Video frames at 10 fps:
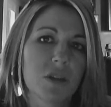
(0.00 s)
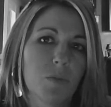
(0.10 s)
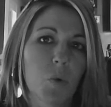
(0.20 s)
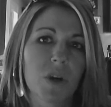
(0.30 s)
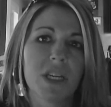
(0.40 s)

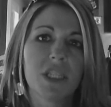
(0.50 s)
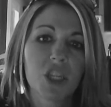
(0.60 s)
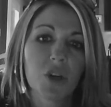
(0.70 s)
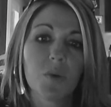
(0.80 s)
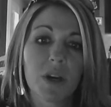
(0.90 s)
more
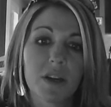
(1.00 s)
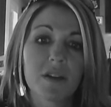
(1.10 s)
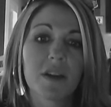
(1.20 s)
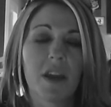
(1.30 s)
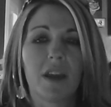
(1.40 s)
into it
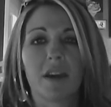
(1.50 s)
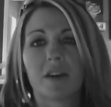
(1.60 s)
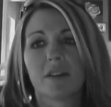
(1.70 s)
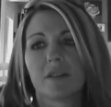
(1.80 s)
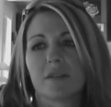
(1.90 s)

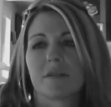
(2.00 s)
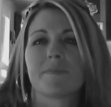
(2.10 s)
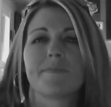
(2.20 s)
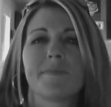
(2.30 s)
and